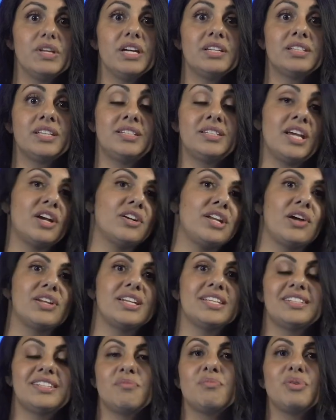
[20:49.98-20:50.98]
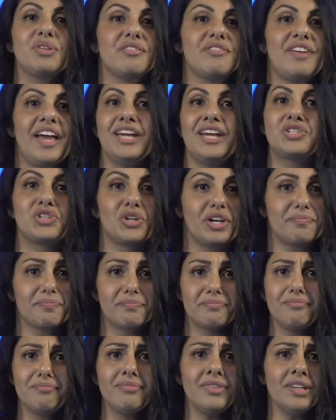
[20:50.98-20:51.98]
to tear down a symbol of hatred,
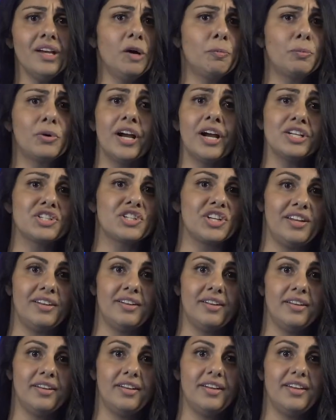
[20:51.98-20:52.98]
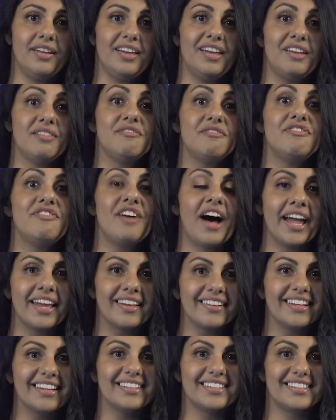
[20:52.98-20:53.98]
oppression, and
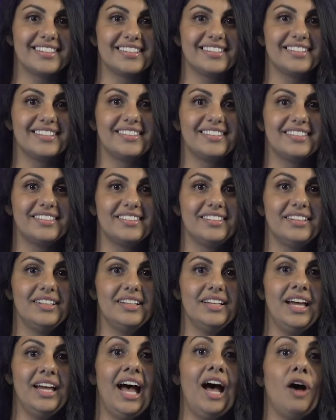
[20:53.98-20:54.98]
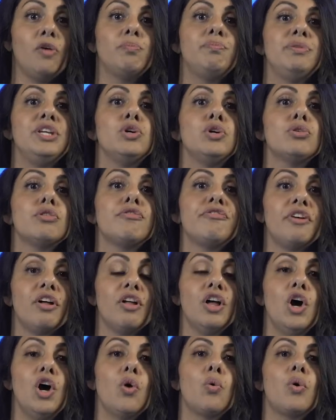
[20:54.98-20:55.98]
violence. How
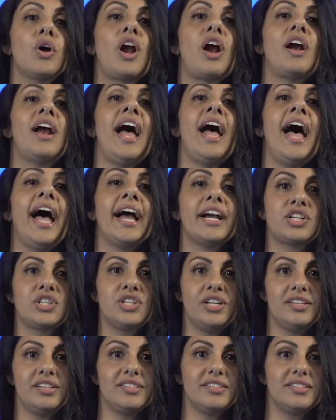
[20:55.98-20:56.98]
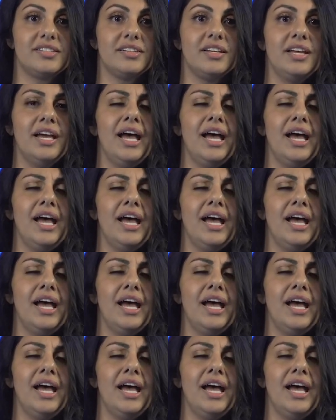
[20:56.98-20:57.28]
beautiful when our actions